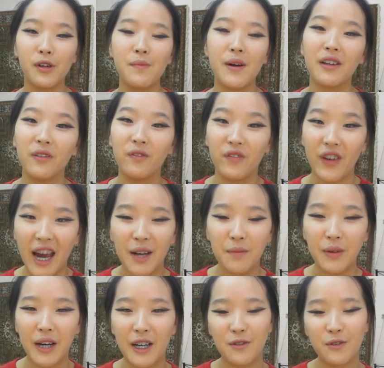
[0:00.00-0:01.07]
about the fan
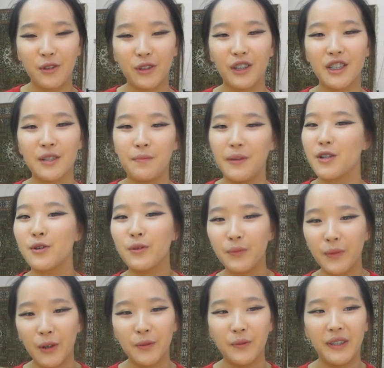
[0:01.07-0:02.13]
meet and all the special
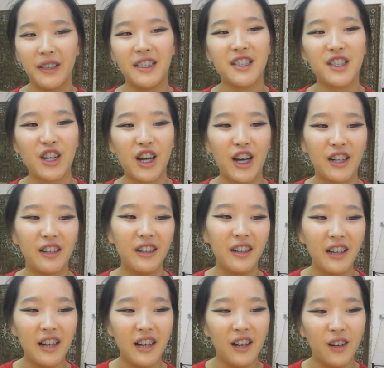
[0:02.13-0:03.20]
moments and
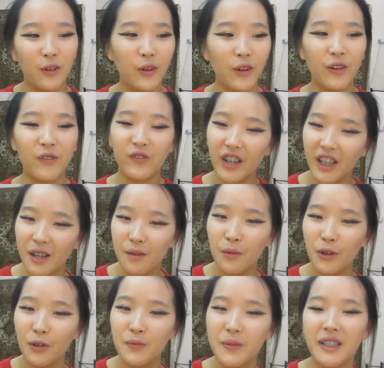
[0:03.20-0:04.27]
all the funny
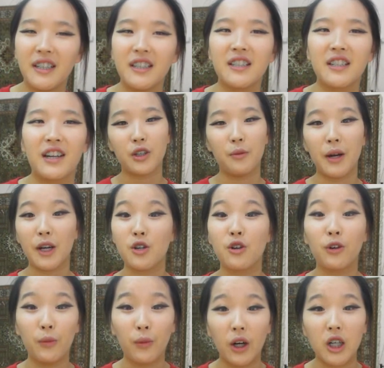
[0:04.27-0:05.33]
moments. And so make sure
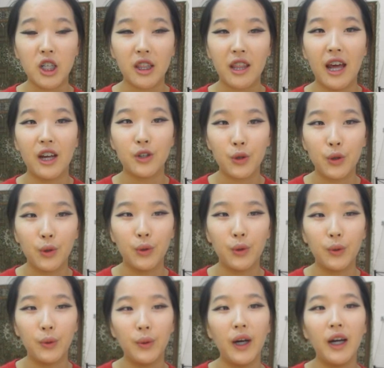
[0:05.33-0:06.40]
to watch that
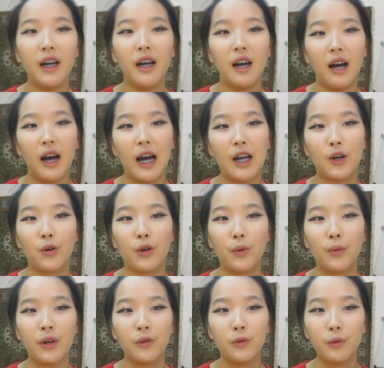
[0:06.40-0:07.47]
too. I don't know
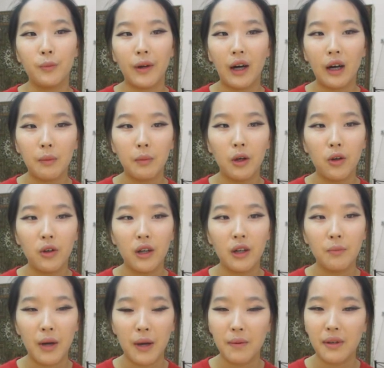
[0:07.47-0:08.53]
when it will be
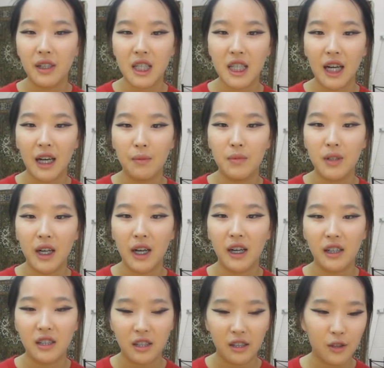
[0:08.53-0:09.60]
uploaded. Maybe the same
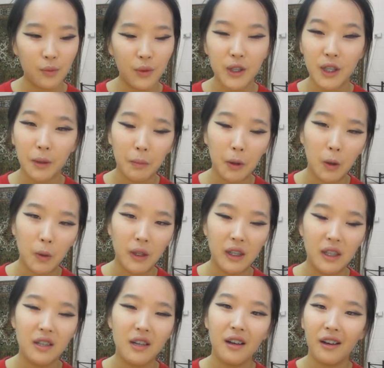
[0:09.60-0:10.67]
day as this one's
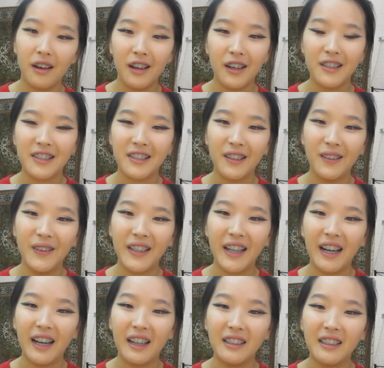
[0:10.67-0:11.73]
uploaded. So yeah.